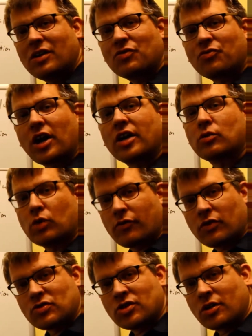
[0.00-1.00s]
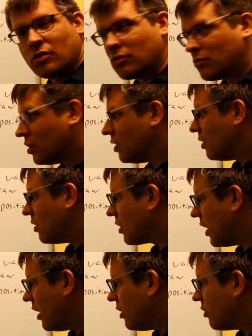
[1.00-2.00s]
find the reference angle.
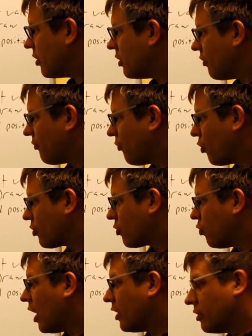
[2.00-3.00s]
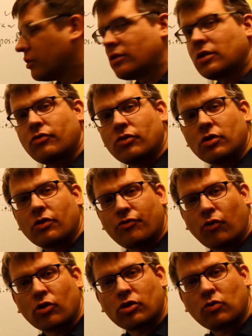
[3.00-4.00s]
Okay, you're in the fourth quadrant. If you're in the
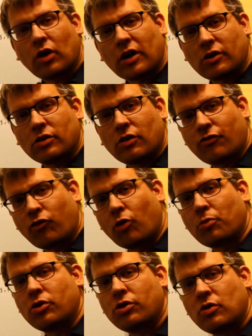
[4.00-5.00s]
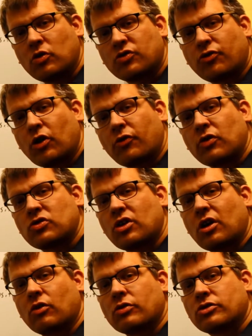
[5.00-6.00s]
fourth quadrant, the formula you use for reference
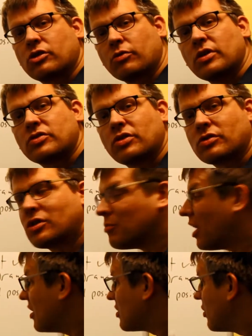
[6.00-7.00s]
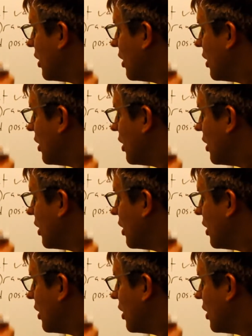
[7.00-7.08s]
angle is three sixty minus